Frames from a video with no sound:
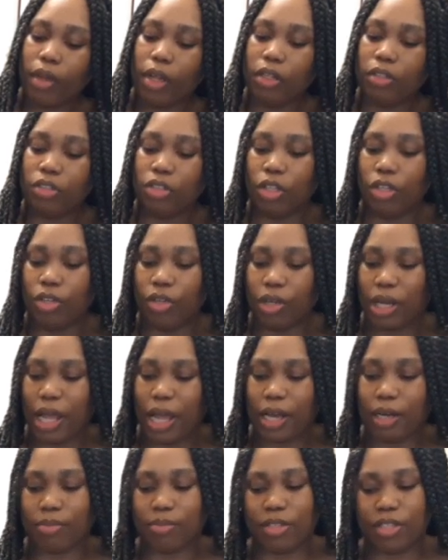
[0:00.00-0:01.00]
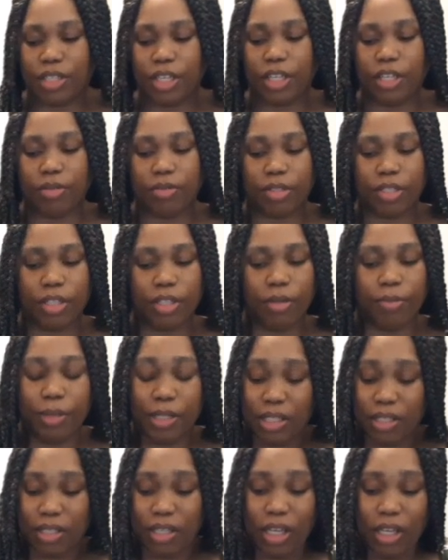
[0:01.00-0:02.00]
So you don't have them stems in there. But
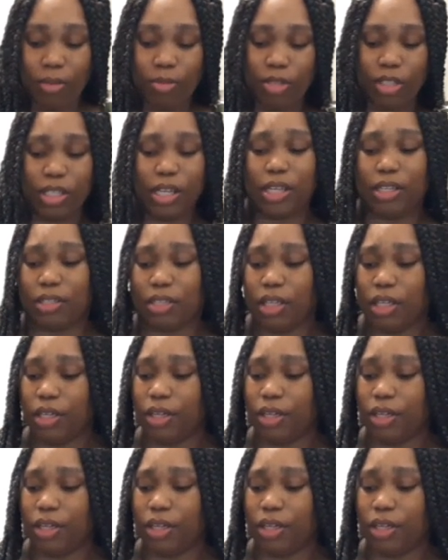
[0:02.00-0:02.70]
the stems taste good.